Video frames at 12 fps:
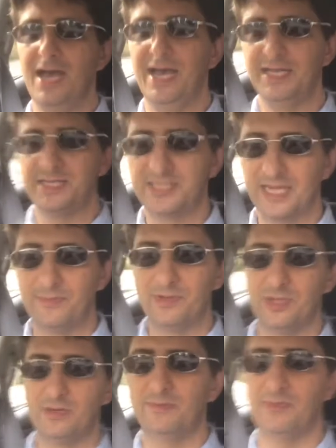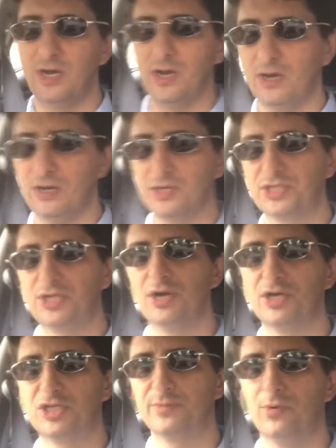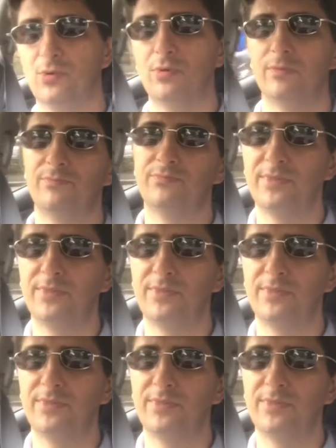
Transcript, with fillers: and some of them are chargeable,